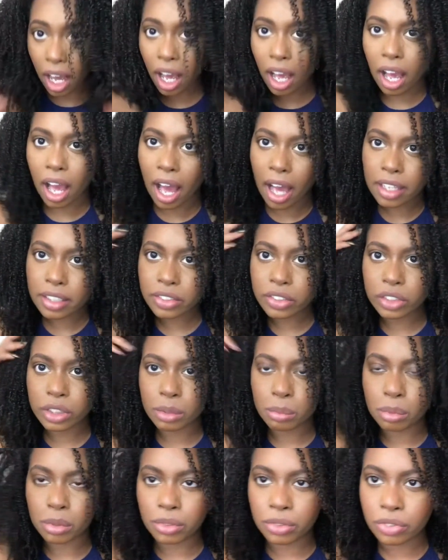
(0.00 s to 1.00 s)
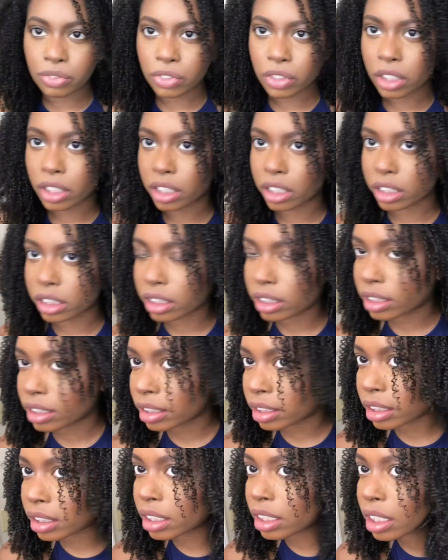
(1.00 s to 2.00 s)
I actually prefer
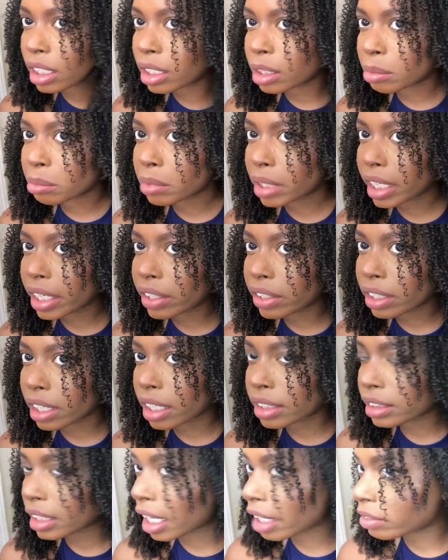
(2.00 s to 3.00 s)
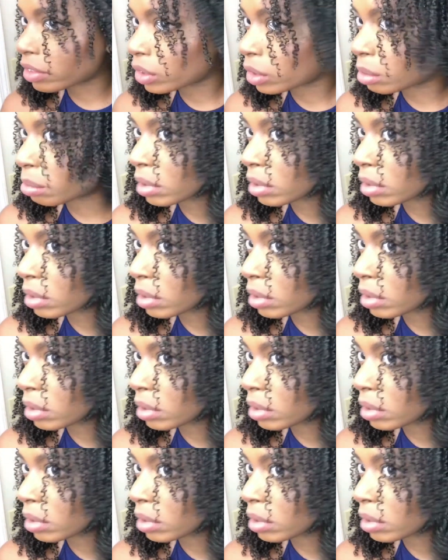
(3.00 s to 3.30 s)
my hair not to have too